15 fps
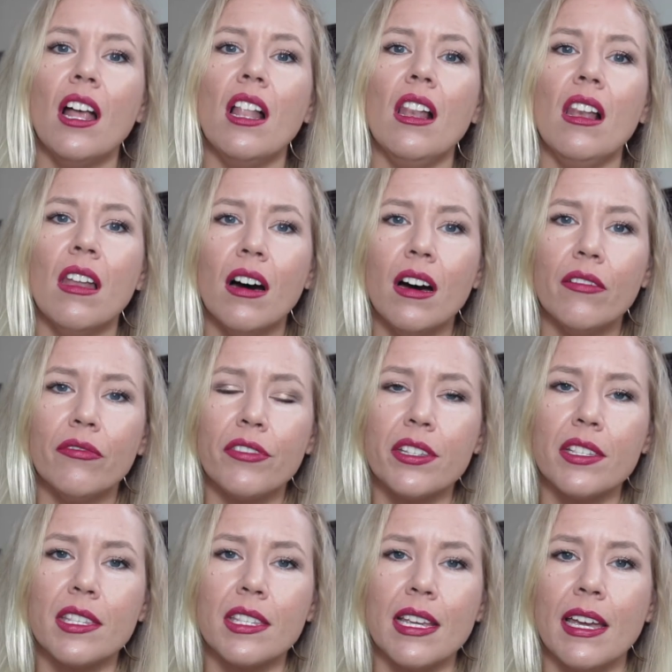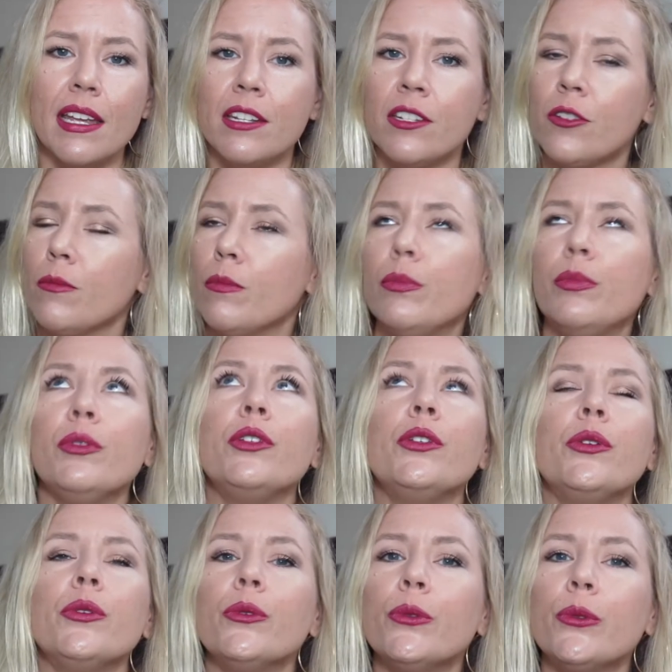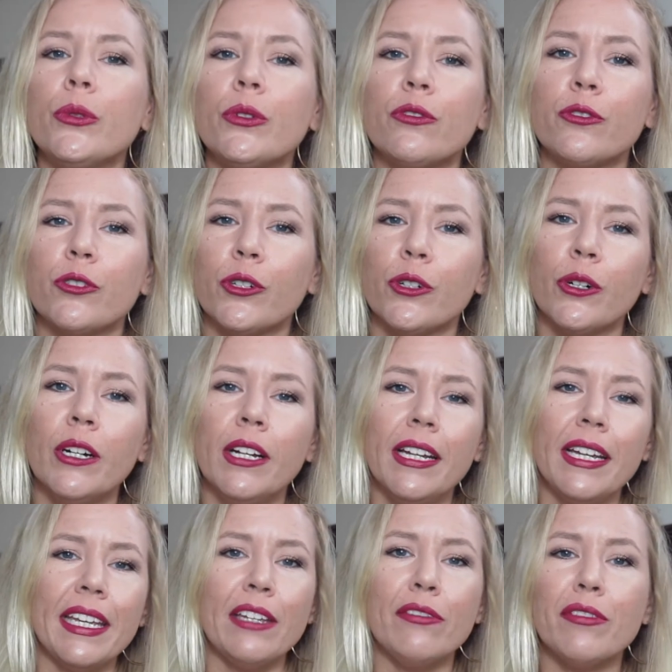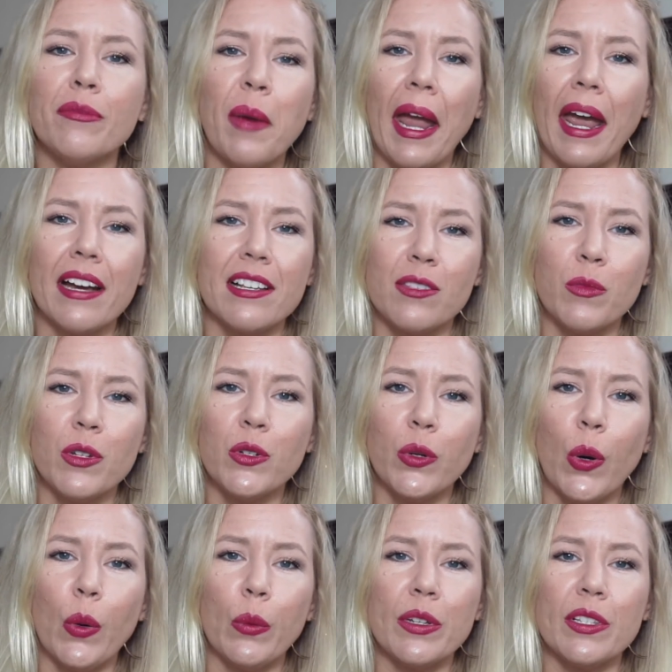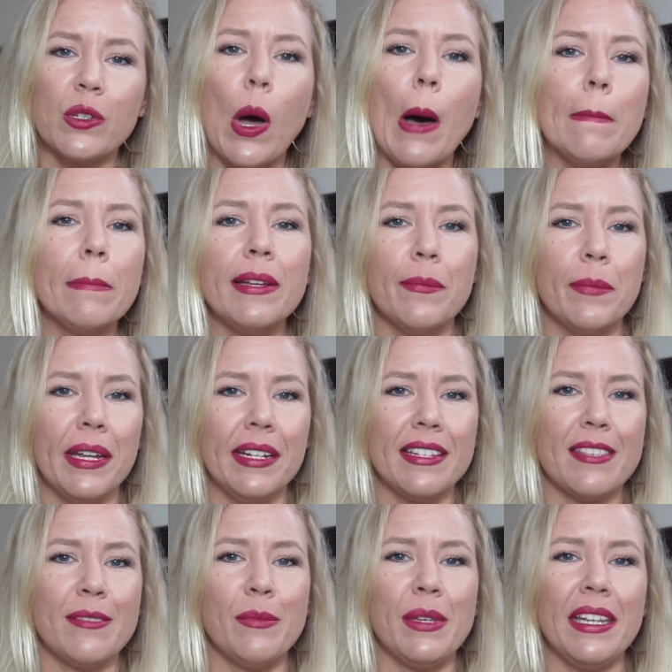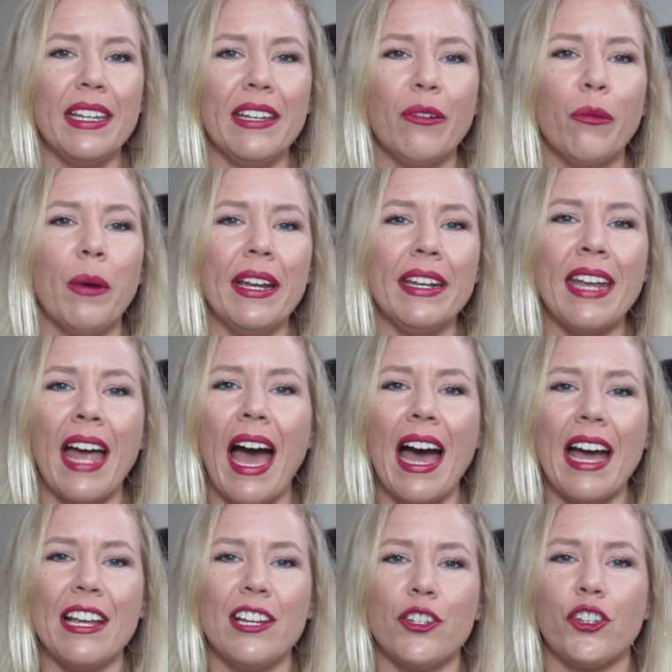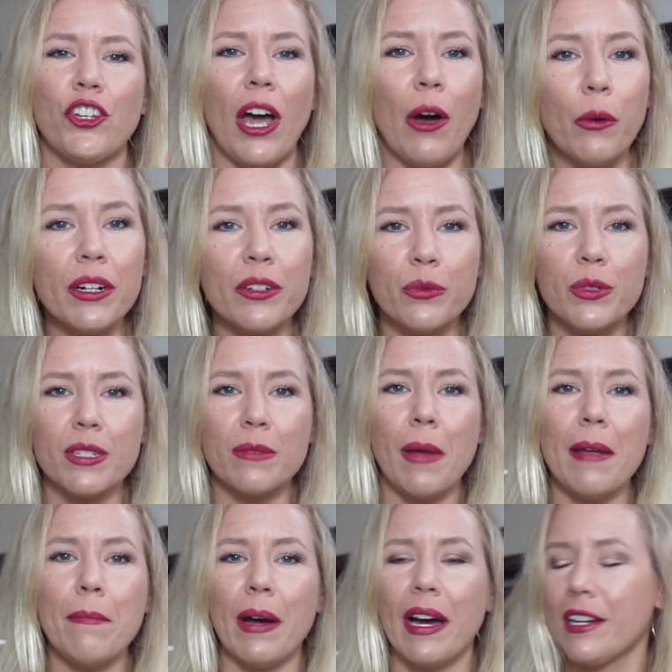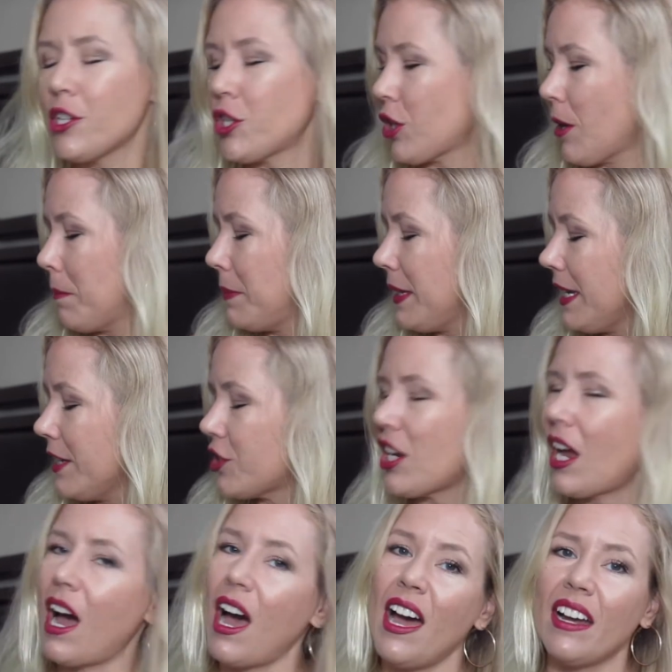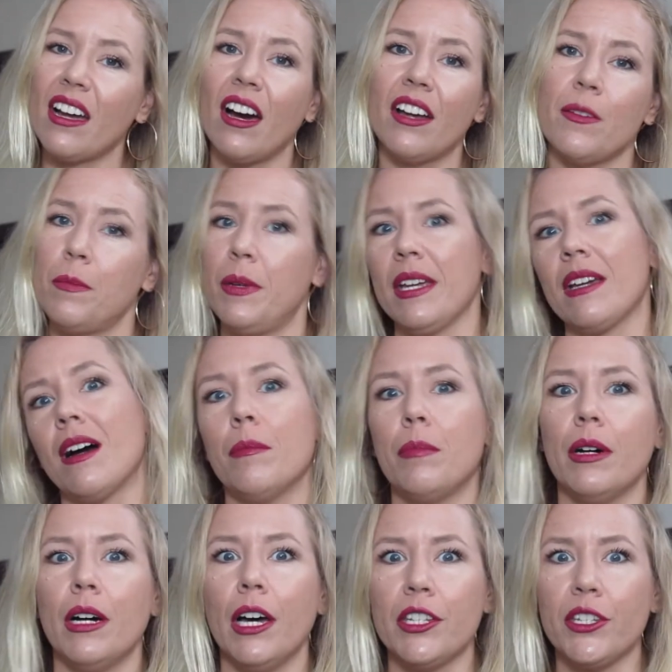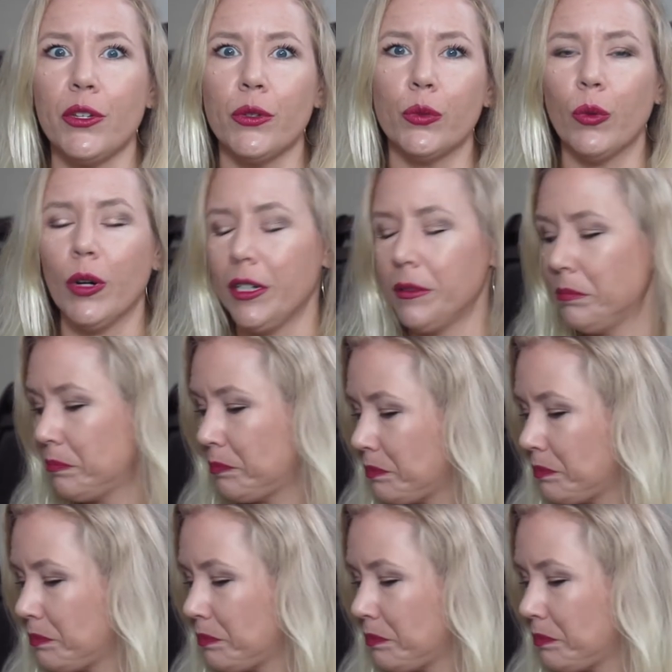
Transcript: Love the scent, beautiful. Even my husband always compliments me when I showered with my Body Shop Peach. I gotta pick up a new one.